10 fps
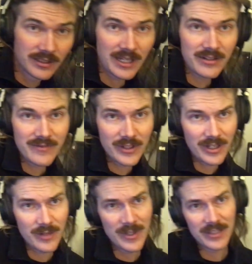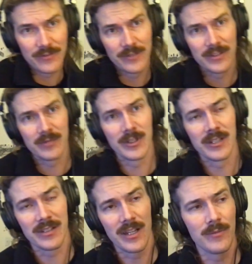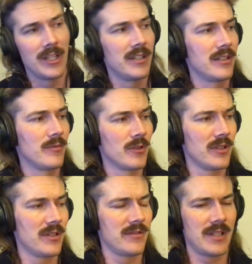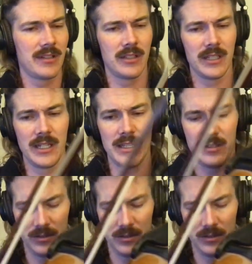I don't even care about the 15-minute timeline anymore that I was like looking at.